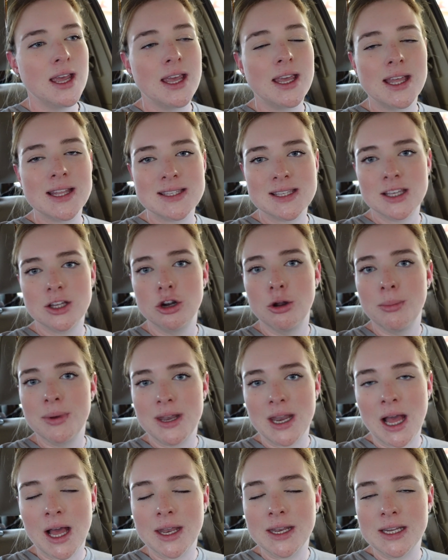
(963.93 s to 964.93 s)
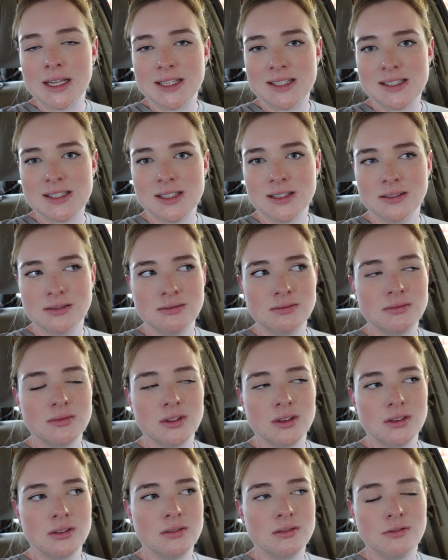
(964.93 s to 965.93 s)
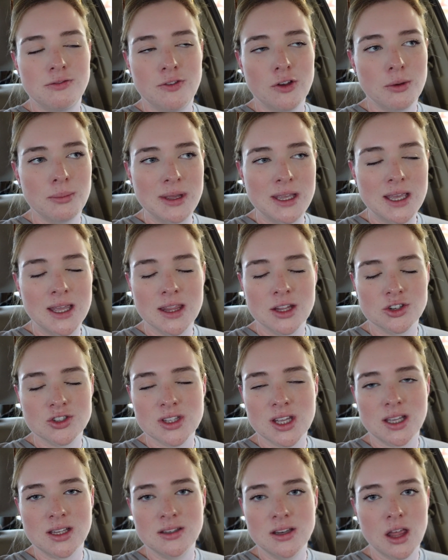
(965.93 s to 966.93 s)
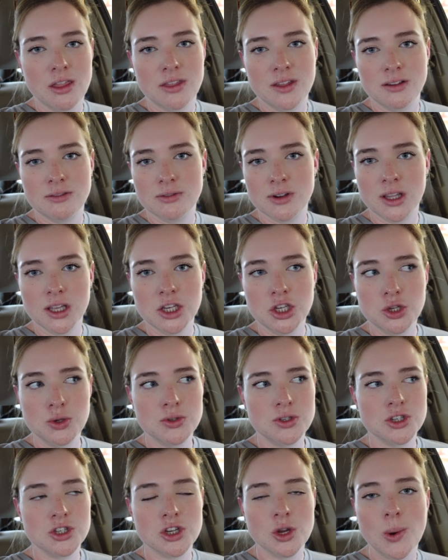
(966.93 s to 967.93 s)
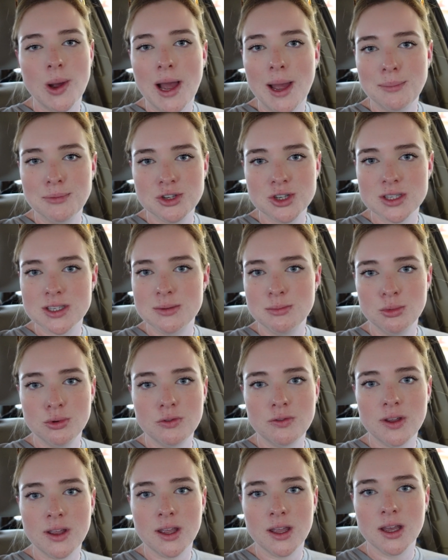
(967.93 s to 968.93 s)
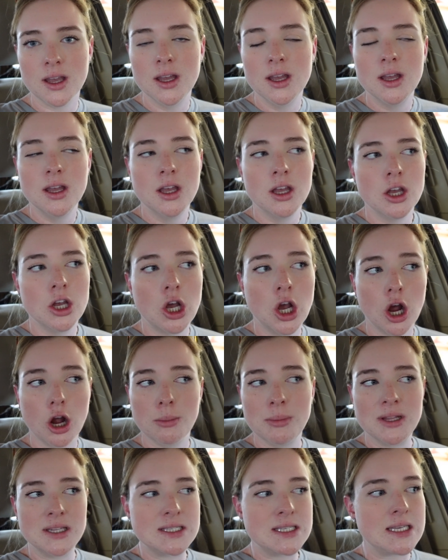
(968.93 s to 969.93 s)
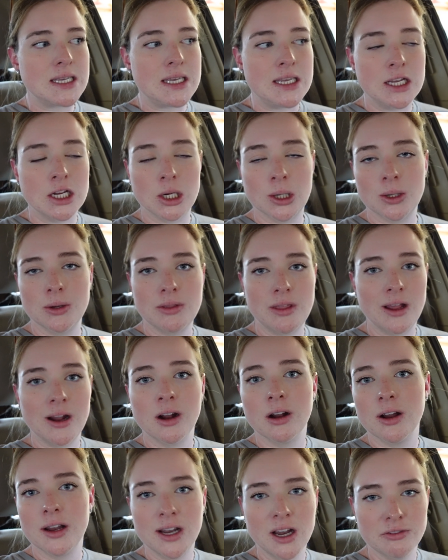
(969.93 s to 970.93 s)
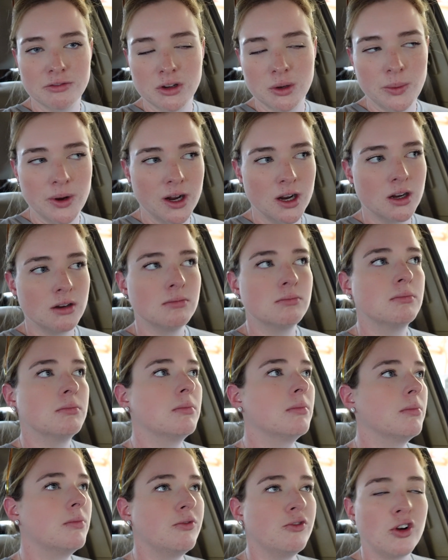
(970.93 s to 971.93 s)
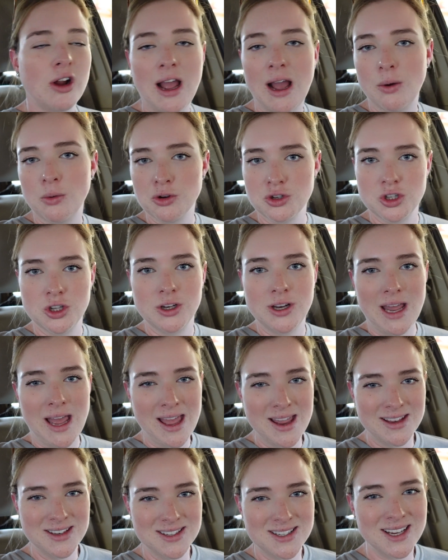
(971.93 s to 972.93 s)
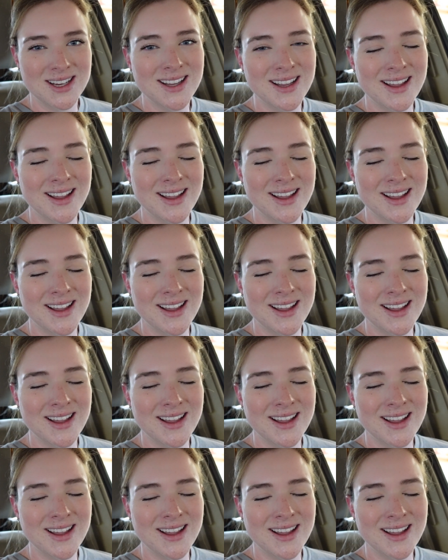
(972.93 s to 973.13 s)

it gets a little monotonous filming it. There's like nothing really new to show. I'm just moving garments here, there, and everywhere for hours on end.